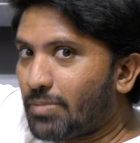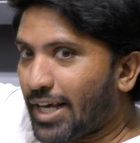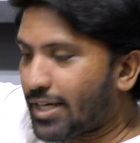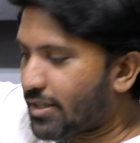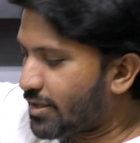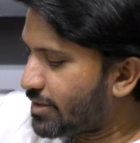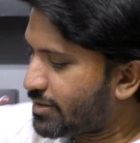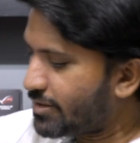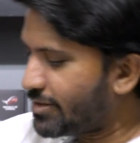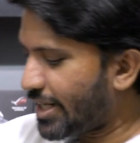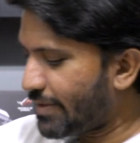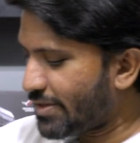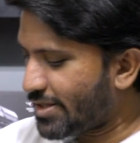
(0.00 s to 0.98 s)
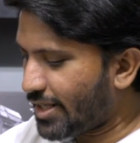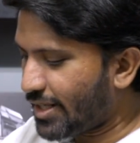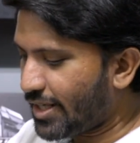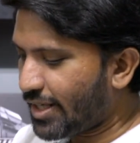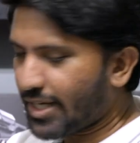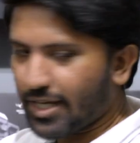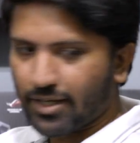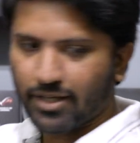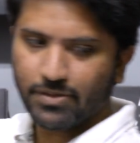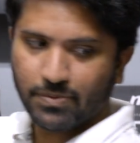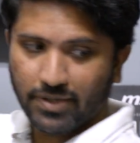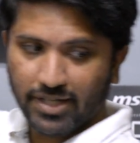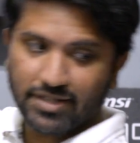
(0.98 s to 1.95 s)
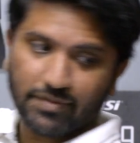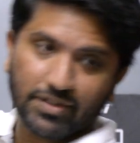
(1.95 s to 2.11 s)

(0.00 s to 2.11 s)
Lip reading: black driver CD, as well as